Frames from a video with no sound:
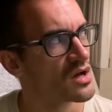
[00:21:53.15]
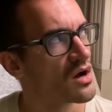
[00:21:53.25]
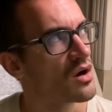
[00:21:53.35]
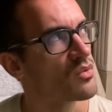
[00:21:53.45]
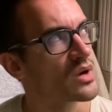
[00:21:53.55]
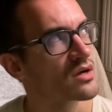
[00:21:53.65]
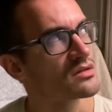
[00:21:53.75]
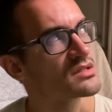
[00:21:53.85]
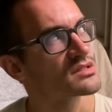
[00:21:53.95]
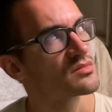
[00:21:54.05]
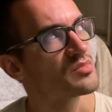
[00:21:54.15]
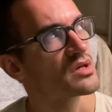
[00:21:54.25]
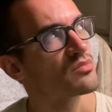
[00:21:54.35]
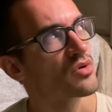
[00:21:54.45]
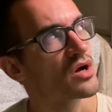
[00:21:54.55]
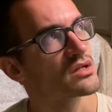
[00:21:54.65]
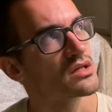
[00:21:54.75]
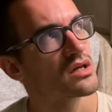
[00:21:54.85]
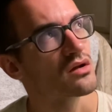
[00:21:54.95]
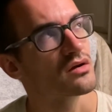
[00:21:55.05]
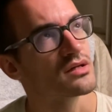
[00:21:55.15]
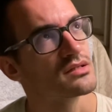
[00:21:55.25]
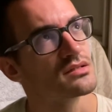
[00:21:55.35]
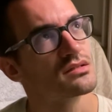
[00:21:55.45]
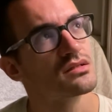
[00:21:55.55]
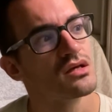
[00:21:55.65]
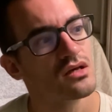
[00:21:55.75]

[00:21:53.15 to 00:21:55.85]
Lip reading: awareness being brought here, is